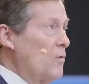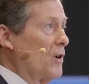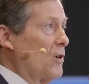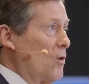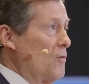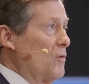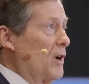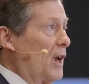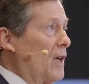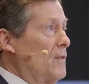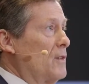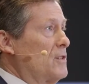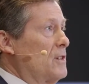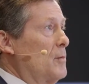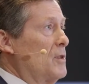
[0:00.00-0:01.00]
over and over
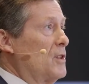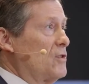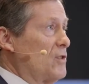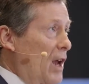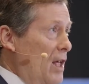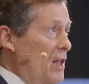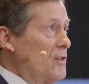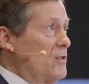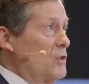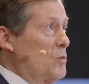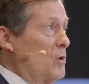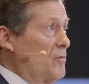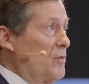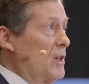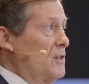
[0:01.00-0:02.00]
again, that some of the
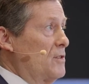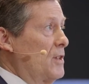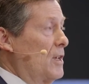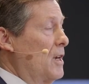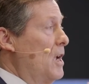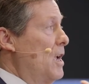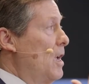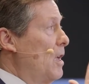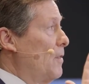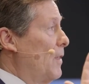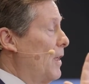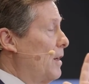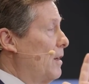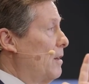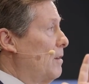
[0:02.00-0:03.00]
challenges we face that
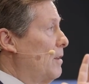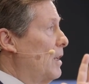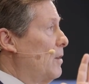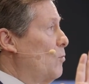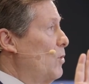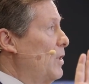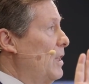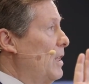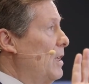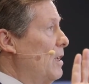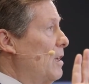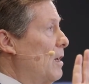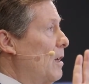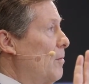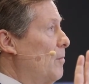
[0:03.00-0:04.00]

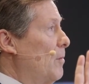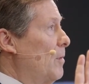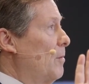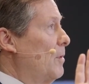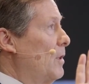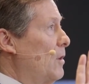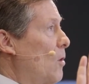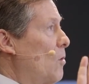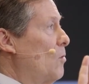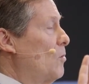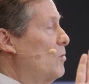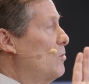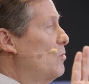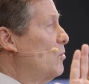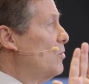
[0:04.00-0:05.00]
really
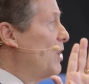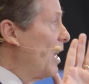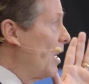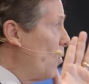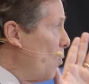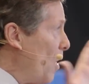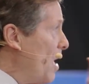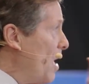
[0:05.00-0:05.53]
take